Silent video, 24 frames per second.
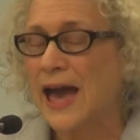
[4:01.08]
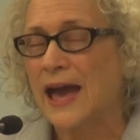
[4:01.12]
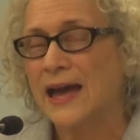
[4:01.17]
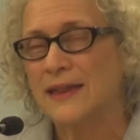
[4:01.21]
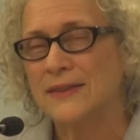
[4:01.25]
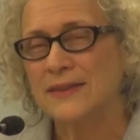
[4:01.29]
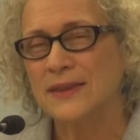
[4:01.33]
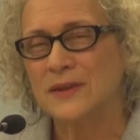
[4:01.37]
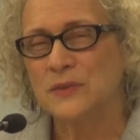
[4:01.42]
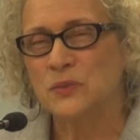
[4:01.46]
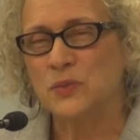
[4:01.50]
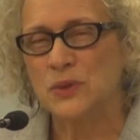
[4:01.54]

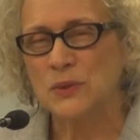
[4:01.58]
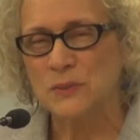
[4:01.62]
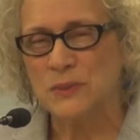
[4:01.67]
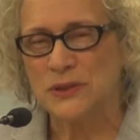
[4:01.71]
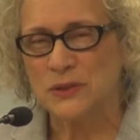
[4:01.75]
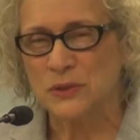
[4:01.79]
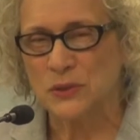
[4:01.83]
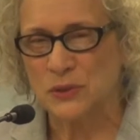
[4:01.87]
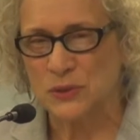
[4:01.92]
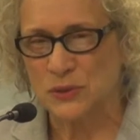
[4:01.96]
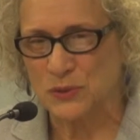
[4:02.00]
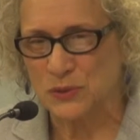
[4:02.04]
and that
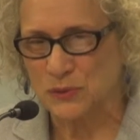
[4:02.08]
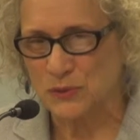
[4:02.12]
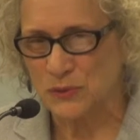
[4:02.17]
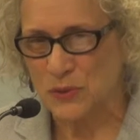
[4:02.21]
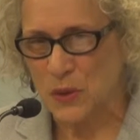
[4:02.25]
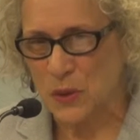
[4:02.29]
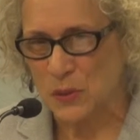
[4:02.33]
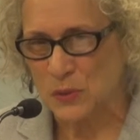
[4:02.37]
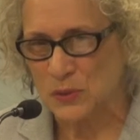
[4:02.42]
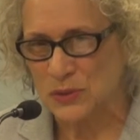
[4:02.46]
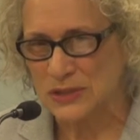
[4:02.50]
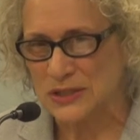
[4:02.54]
women couldn't
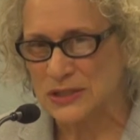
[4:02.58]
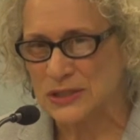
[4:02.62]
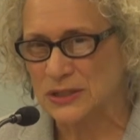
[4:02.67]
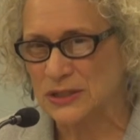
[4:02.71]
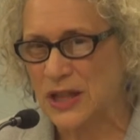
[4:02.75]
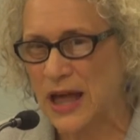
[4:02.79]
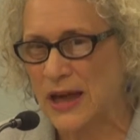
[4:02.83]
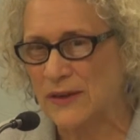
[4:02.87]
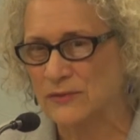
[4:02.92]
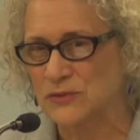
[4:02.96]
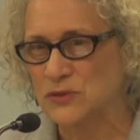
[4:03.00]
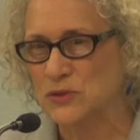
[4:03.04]
vote until
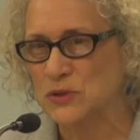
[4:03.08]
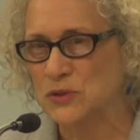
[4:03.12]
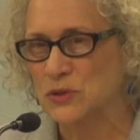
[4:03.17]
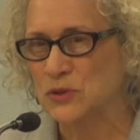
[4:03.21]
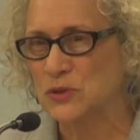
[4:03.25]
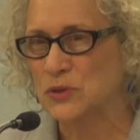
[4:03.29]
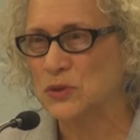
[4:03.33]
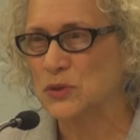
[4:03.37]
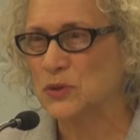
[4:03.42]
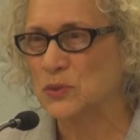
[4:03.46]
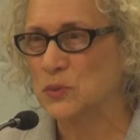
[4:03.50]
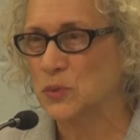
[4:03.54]
after
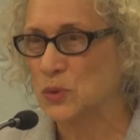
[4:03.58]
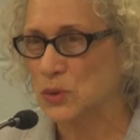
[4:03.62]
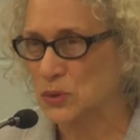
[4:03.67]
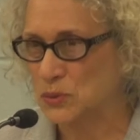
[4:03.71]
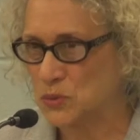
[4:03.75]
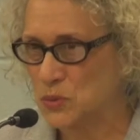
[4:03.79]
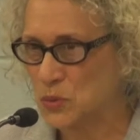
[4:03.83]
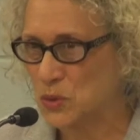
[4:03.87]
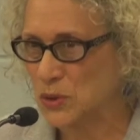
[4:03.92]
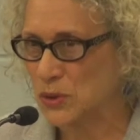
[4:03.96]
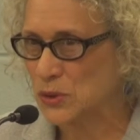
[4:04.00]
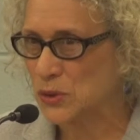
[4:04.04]
World
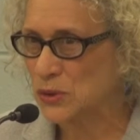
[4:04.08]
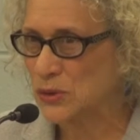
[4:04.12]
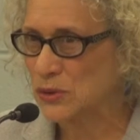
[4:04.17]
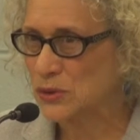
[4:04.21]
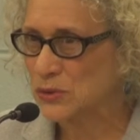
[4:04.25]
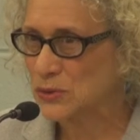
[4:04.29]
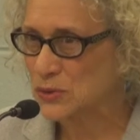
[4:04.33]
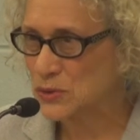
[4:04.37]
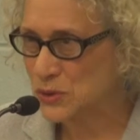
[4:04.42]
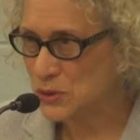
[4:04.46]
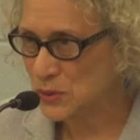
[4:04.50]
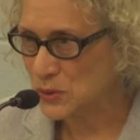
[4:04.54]
War
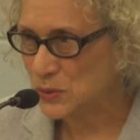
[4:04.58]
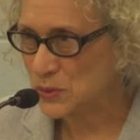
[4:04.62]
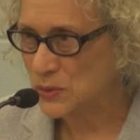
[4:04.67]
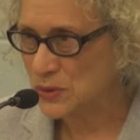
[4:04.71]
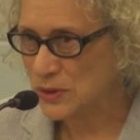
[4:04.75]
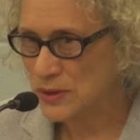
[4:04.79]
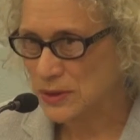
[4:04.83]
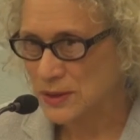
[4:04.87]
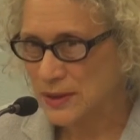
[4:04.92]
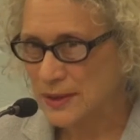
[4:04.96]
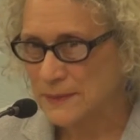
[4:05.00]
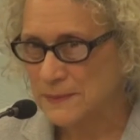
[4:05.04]
II.
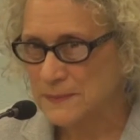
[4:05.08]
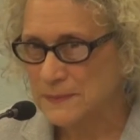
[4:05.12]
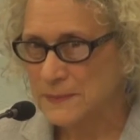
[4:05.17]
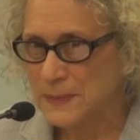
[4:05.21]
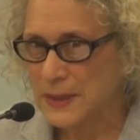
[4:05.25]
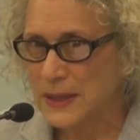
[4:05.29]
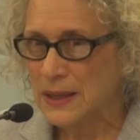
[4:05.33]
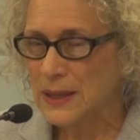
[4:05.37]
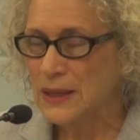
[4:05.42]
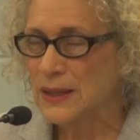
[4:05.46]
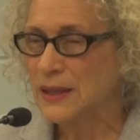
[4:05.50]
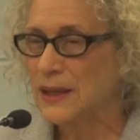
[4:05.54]

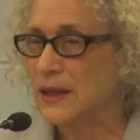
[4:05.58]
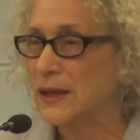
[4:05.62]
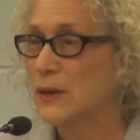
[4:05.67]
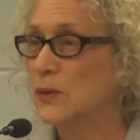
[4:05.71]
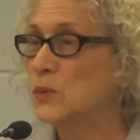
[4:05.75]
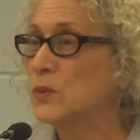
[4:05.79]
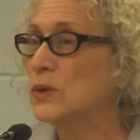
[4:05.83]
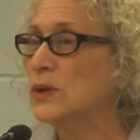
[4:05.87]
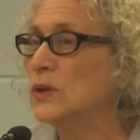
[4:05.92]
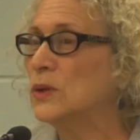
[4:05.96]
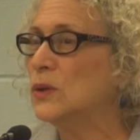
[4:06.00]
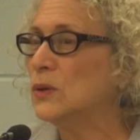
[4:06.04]

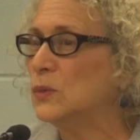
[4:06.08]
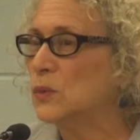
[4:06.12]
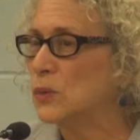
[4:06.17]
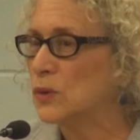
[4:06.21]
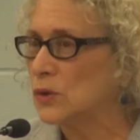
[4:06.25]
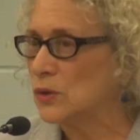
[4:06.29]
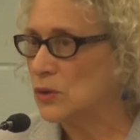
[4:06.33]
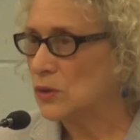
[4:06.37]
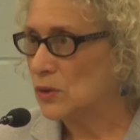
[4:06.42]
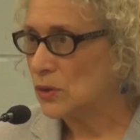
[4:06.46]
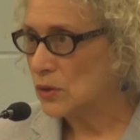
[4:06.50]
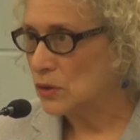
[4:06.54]
We
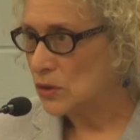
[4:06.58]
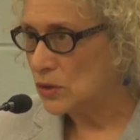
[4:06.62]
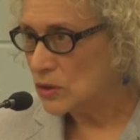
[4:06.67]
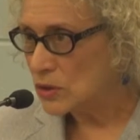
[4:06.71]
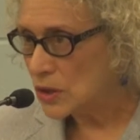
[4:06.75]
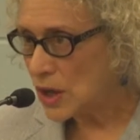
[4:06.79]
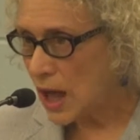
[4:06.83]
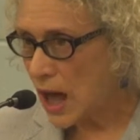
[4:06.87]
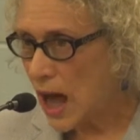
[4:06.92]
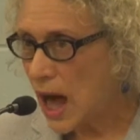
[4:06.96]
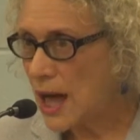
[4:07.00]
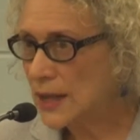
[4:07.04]
were
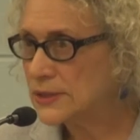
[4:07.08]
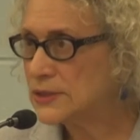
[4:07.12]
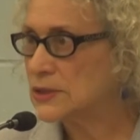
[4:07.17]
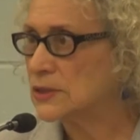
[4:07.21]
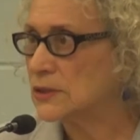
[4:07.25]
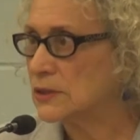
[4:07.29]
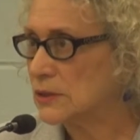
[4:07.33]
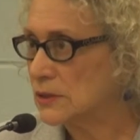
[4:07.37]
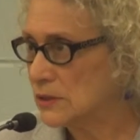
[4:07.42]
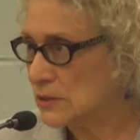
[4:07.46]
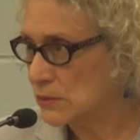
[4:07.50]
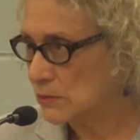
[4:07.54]
not
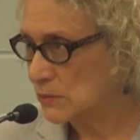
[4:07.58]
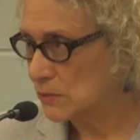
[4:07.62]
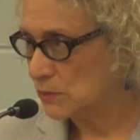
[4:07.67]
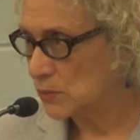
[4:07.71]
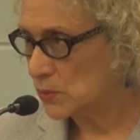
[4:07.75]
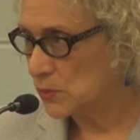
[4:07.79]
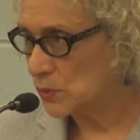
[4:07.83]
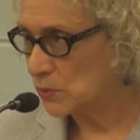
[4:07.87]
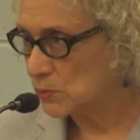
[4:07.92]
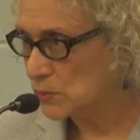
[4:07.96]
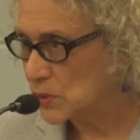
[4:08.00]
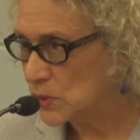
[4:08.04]

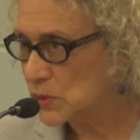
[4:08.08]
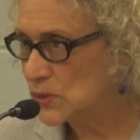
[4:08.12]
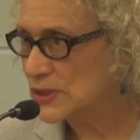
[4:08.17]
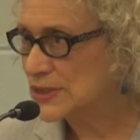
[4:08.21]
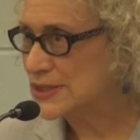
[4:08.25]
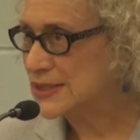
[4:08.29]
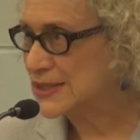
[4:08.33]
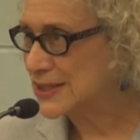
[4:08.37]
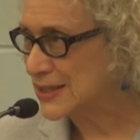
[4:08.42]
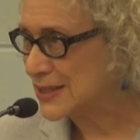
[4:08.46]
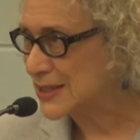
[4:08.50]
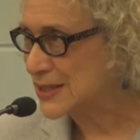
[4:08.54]
Bermuda
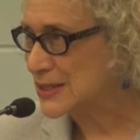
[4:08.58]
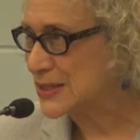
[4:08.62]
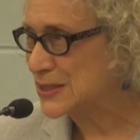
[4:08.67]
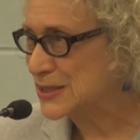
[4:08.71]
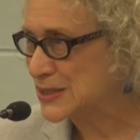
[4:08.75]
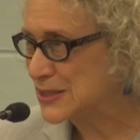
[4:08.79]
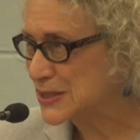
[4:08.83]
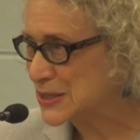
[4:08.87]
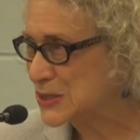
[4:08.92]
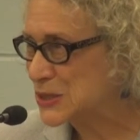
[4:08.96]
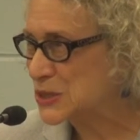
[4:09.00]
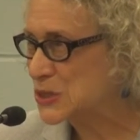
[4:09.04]

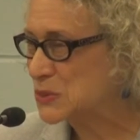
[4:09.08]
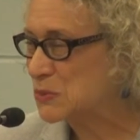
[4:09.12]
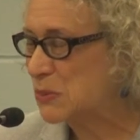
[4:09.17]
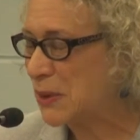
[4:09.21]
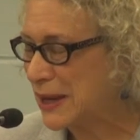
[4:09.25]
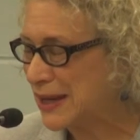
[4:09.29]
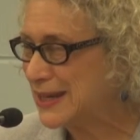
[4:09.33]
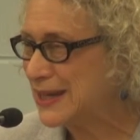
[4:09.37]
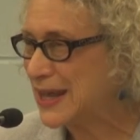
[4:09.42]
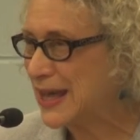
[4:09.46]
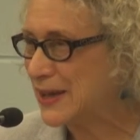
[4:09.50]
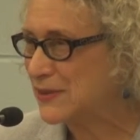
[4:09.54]
citizens
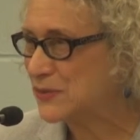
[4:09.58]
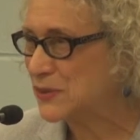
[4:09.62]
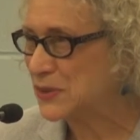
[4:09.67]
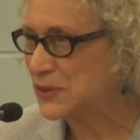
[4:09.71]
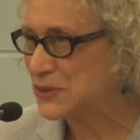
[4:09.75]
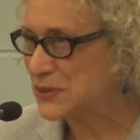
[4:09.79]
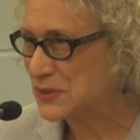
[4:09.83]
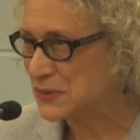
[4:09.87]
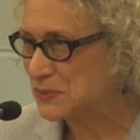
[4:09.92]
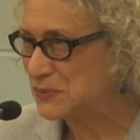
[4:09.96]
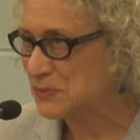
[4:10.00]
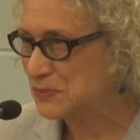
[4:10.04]
despite having
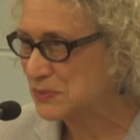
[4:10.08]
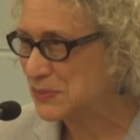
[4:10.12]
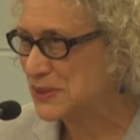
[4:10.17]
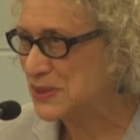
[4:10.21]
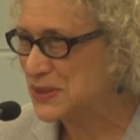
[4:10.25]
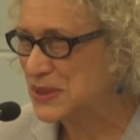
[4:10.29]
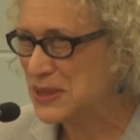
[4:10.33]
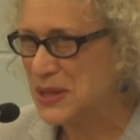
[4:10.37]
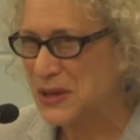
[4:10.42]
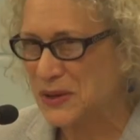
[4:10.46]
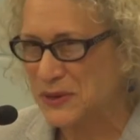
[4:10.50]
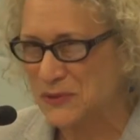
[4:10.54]

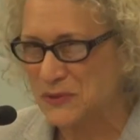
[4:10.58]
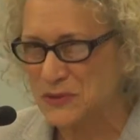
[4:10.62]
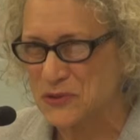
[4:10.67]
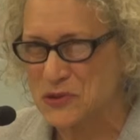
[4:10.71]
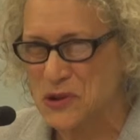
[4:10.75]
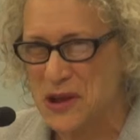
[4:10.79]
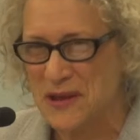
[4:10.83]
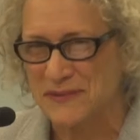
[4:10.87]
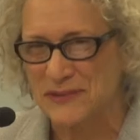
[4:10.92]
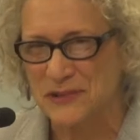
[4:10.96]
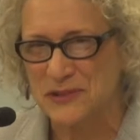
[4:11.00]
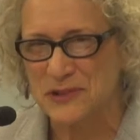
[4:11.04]
been there
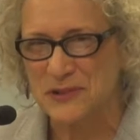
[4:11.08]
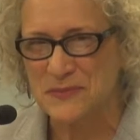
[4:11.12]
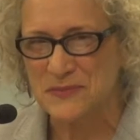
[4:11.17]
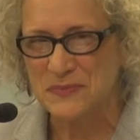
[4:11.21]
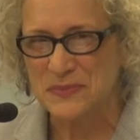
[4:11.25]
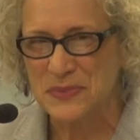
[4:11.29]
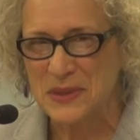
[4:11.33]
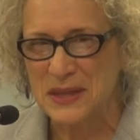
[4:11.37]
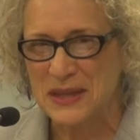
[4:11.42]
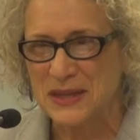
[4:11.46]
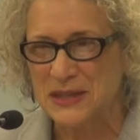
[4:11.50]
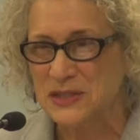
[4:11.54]
forever,
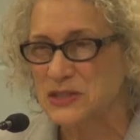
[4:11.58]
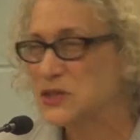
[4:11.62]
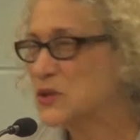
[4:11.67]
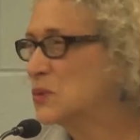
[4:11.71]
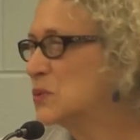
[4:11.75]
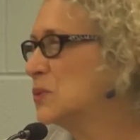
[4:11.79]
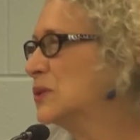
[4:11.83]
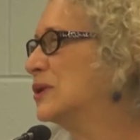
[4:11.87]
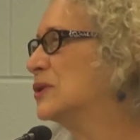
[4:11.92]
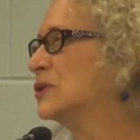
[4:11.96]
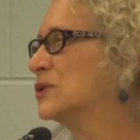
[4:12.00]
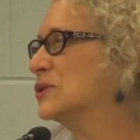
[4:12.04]
so
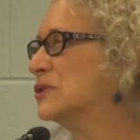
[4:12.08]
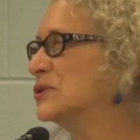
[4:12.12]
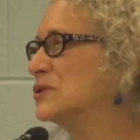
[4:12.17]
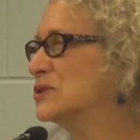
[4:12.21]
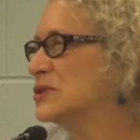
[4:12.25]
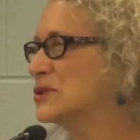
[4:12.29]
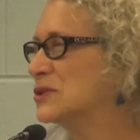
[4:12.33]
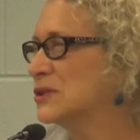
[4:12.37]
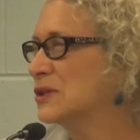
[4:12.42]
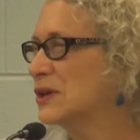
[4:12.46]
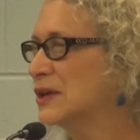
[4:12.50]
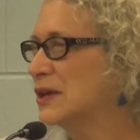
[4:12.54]
we
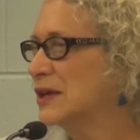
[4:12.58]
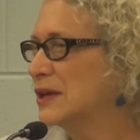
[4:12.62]
couldn't